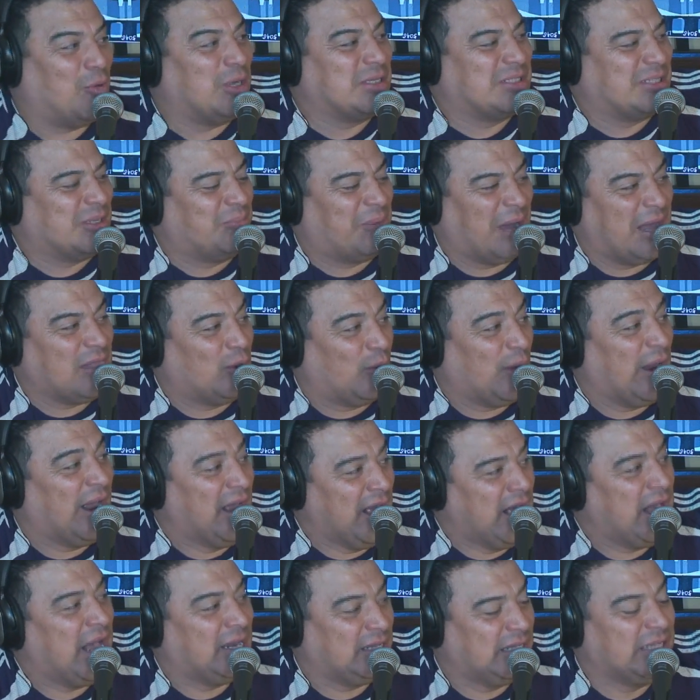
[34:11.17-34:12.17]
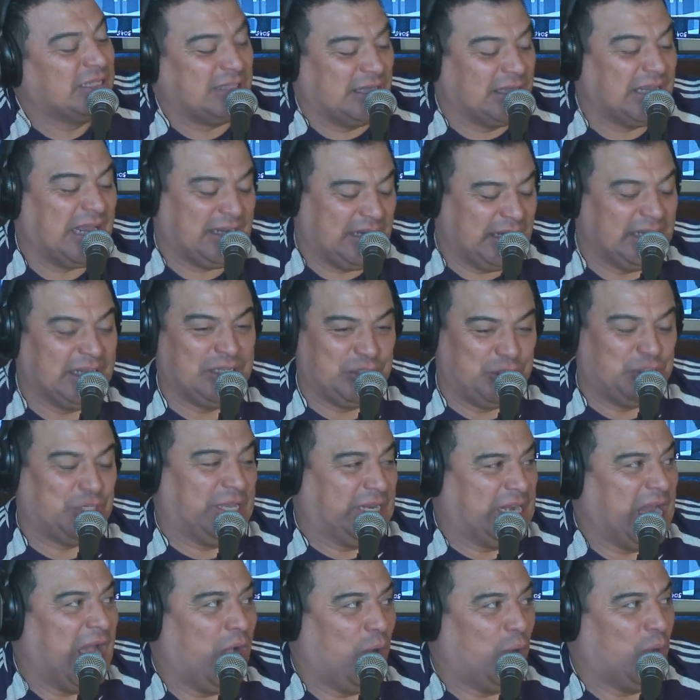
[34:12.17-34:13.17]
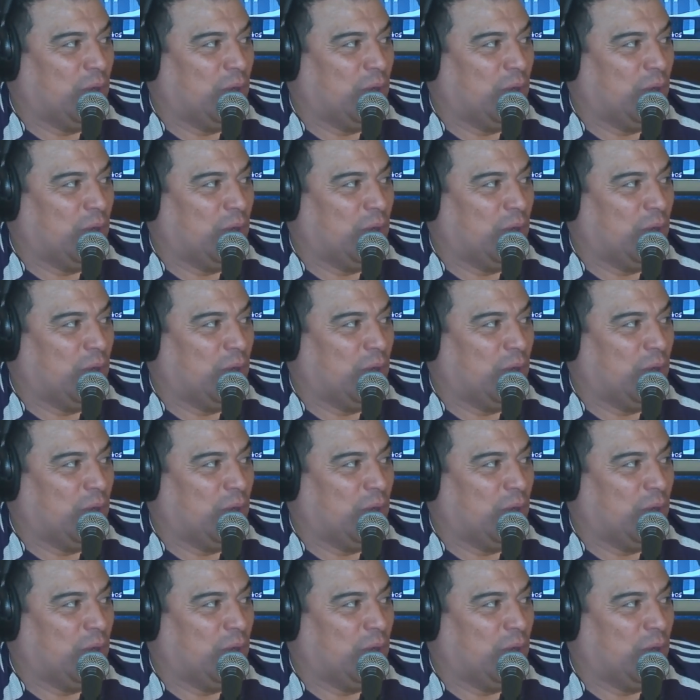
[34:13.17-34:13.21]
how was it, by the way? Like legit.